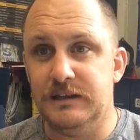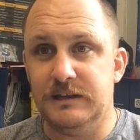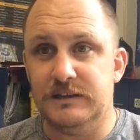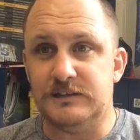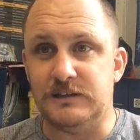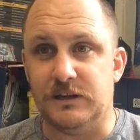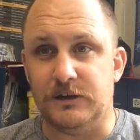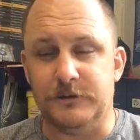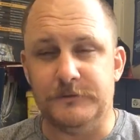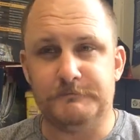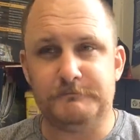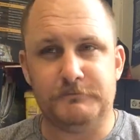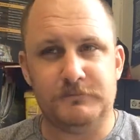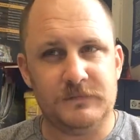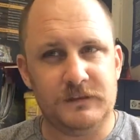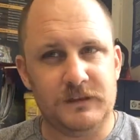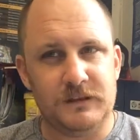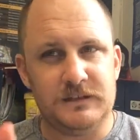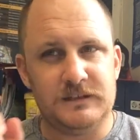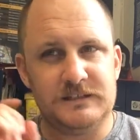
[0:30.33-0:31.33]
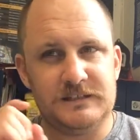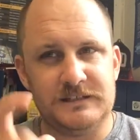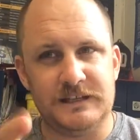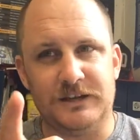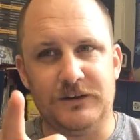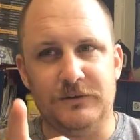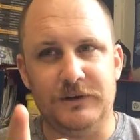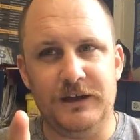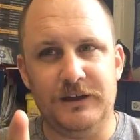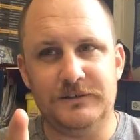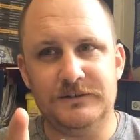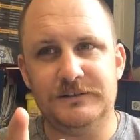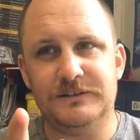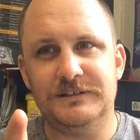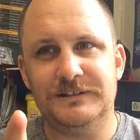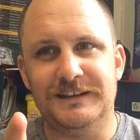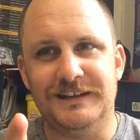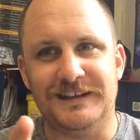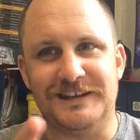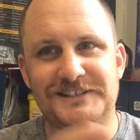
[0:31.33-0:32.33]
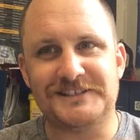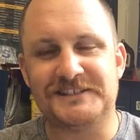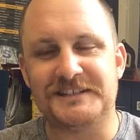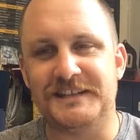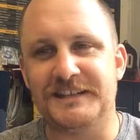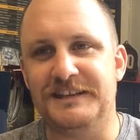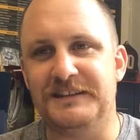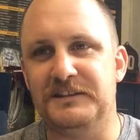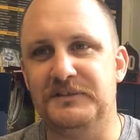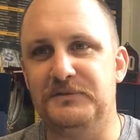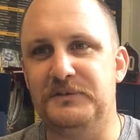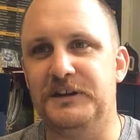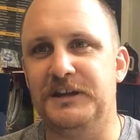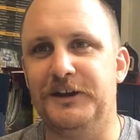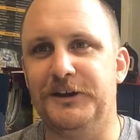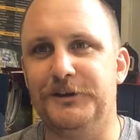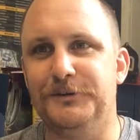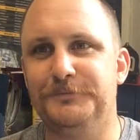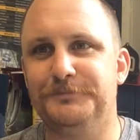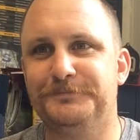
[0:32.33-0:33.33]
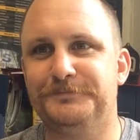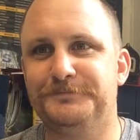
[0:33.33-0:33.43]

So, stick around and I'll see you in the video.